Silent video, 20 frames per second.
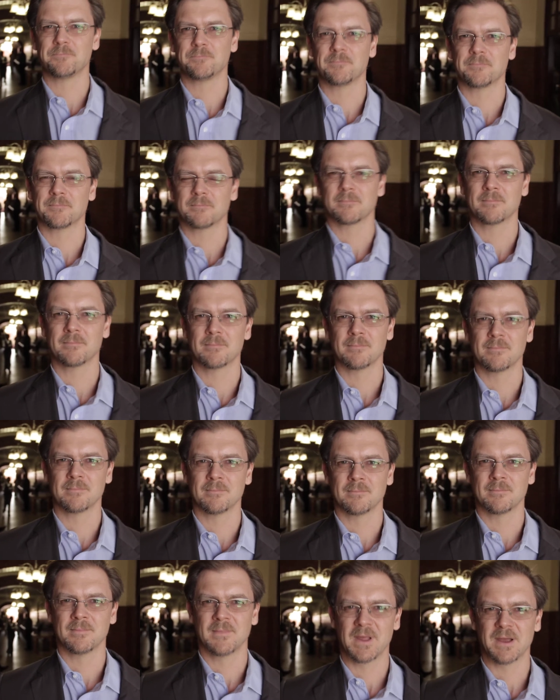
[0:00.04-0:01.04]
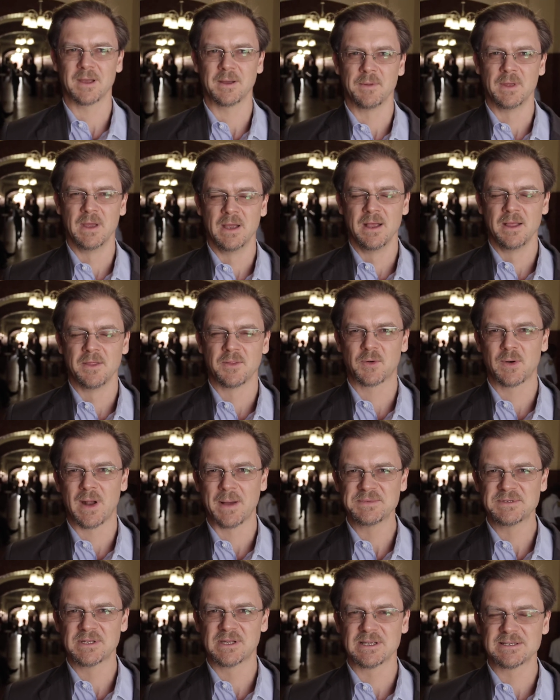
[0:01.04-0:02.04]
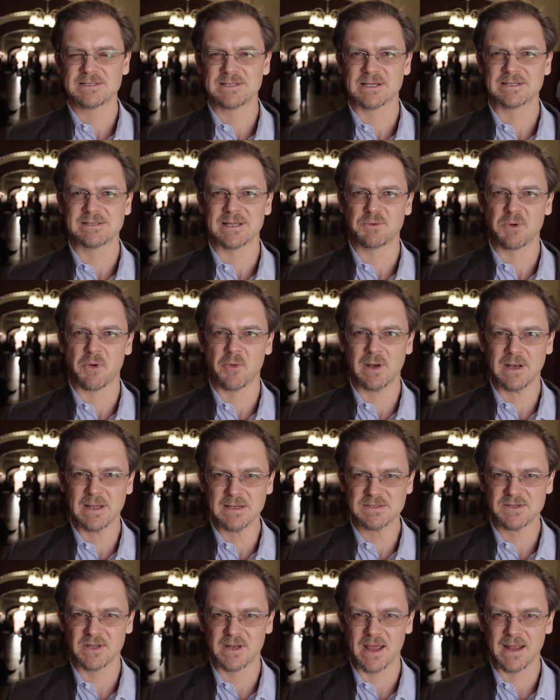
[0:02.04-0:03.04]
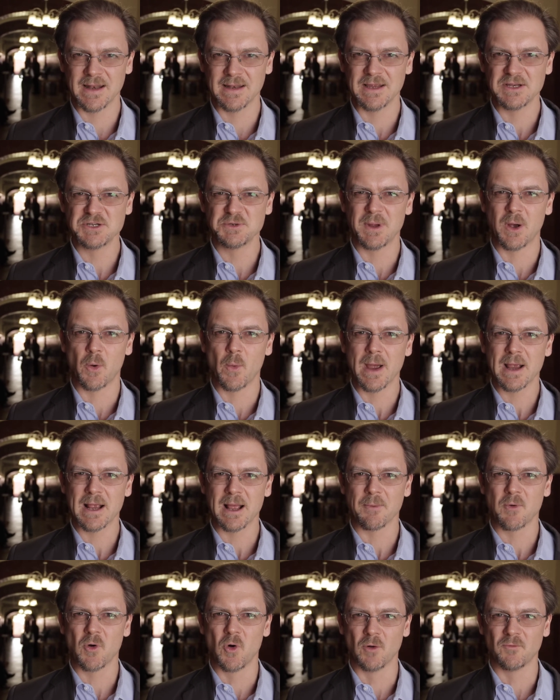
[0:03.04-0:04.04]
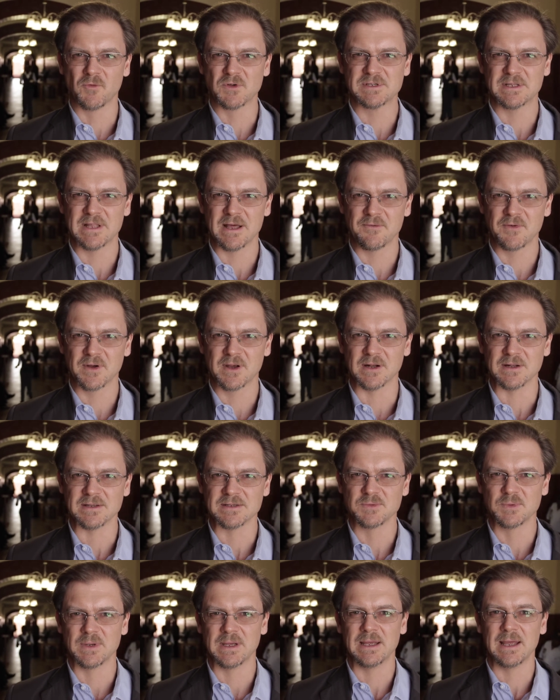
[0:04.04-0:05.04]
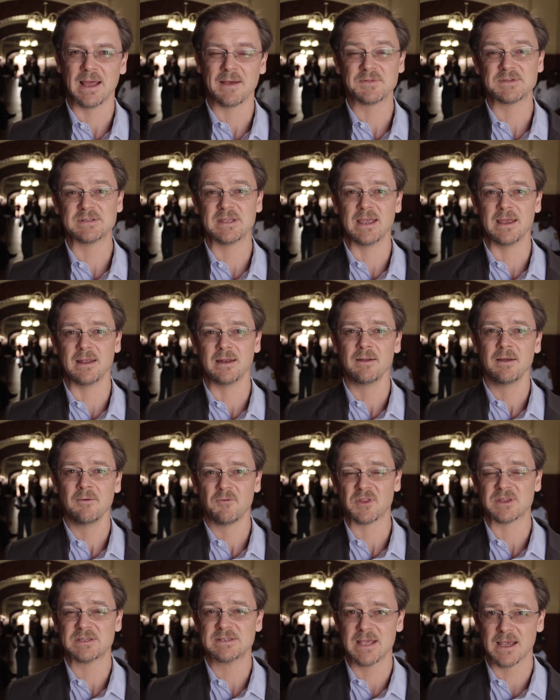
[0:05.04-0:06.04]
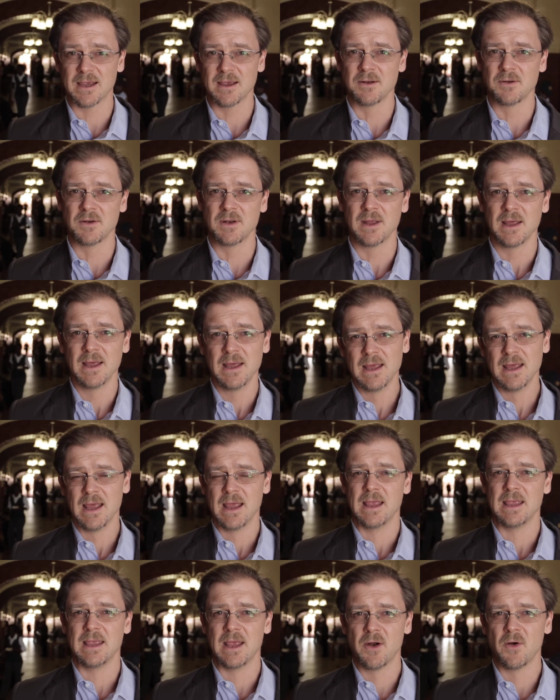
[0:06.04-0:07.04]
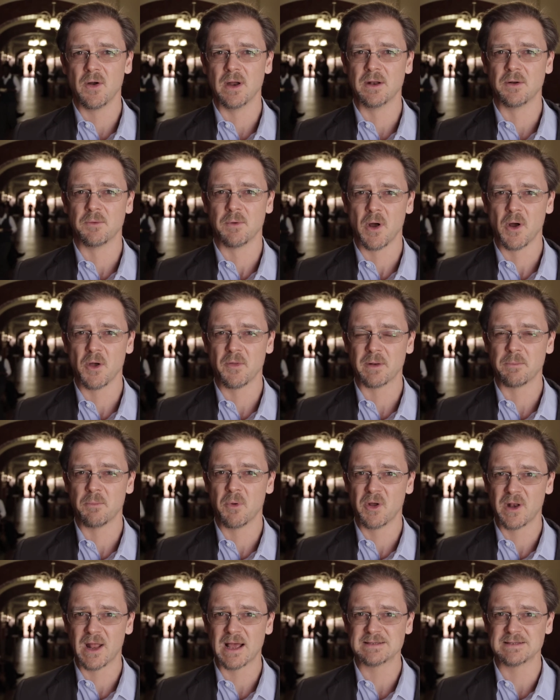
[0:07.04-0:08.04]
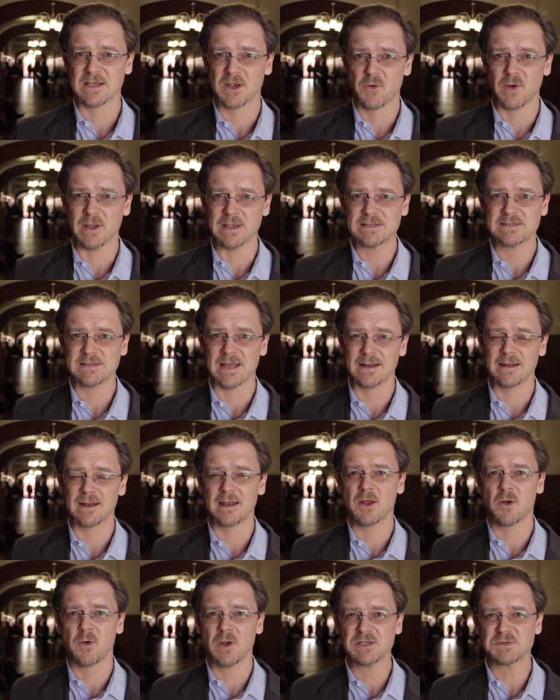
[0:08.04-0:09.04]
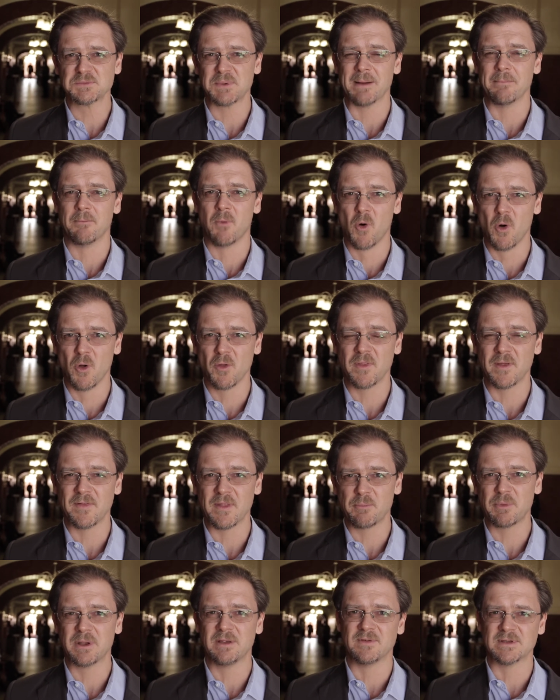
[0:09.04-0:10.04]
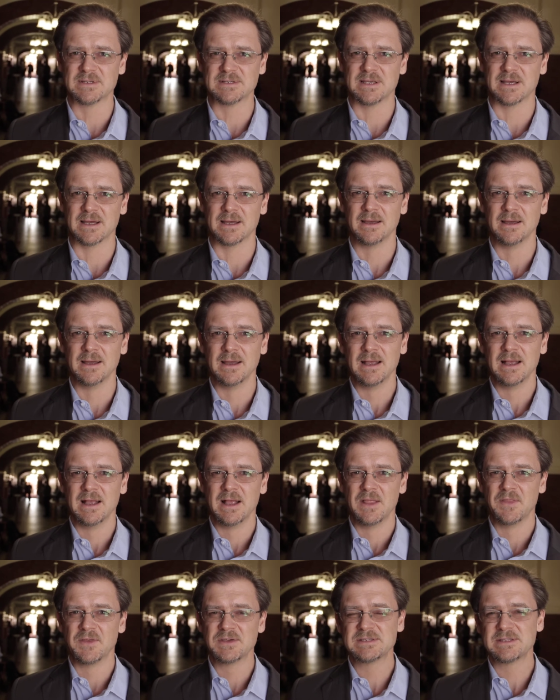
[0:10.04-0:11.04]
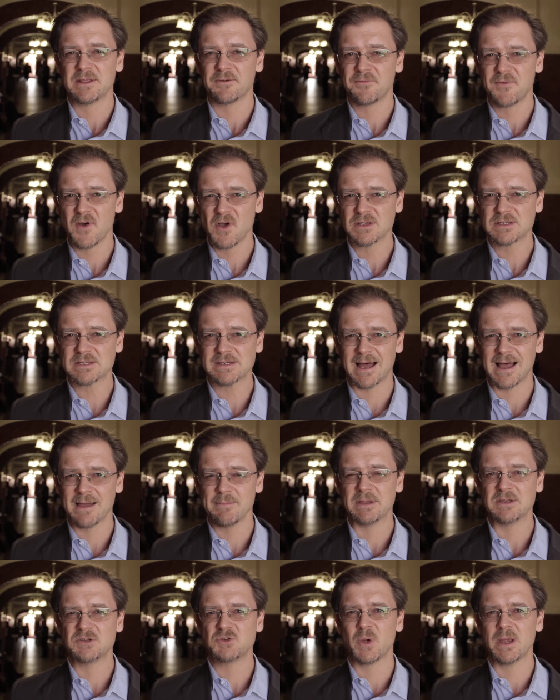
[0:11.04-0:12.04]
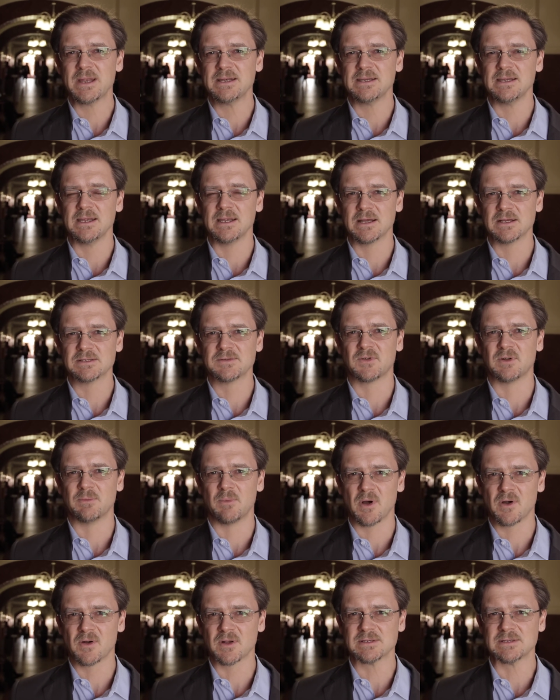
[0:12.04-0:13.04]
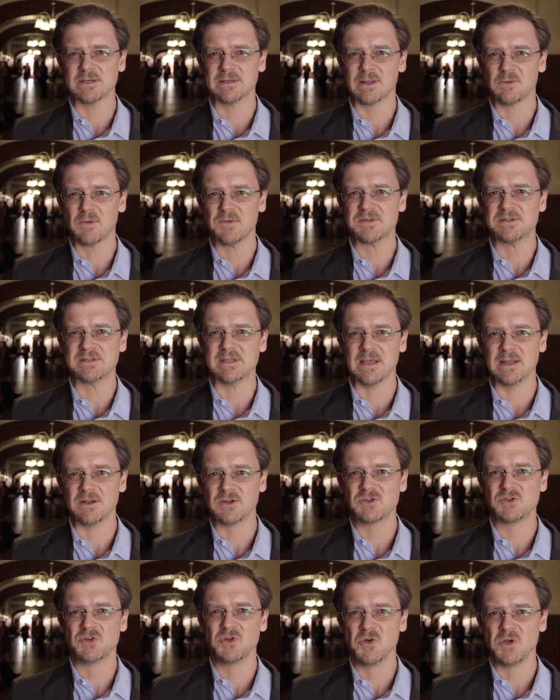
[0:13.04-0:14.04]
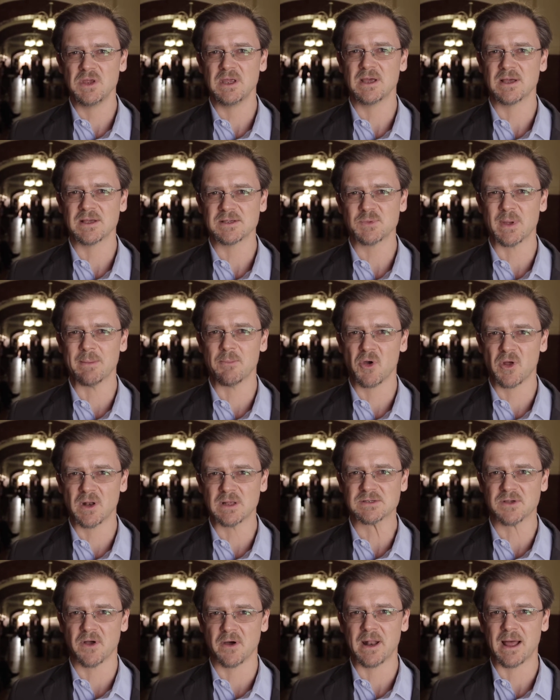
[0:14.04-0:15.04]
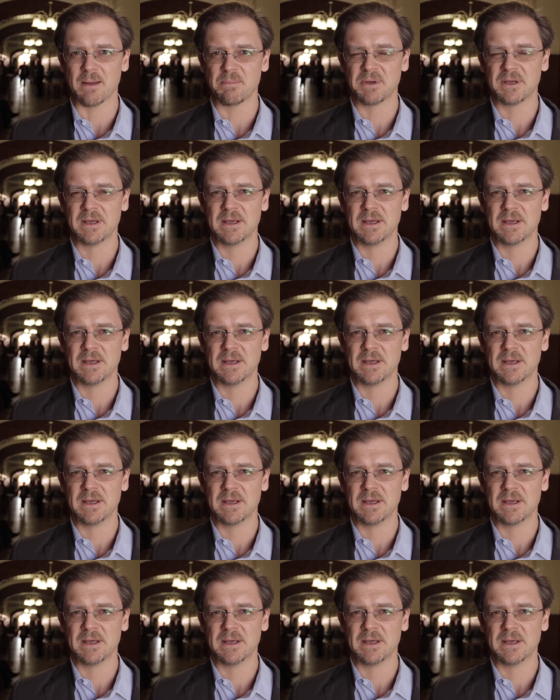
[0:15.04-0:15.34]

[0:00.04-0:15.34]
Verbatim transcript: number. Yeah. The crime statistics that we released today need to be a wake up call for South Africans. We have seen for the second year in a row that murder has increased, and it increased by more than the previous year. This is the first time in 20 years of democracy that we've seen two years where murder has gone up.